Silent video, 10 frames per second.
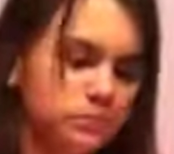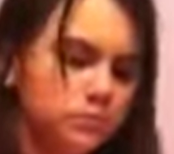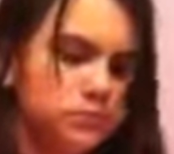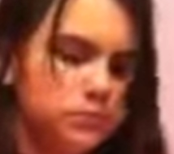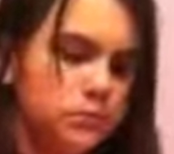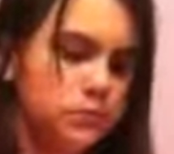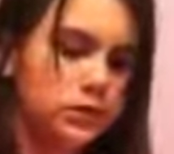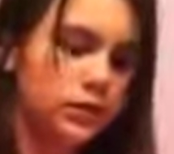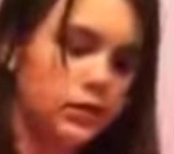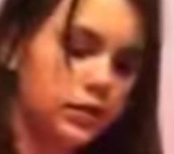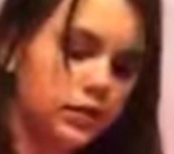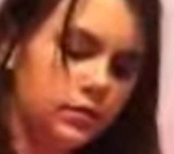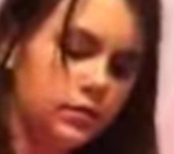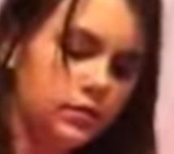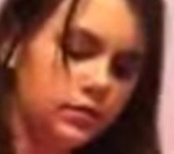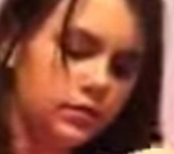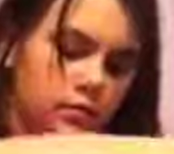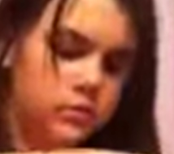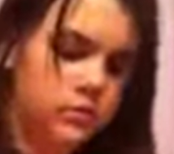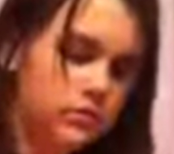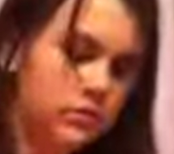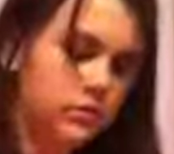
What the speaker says: No one is speaking in this clip.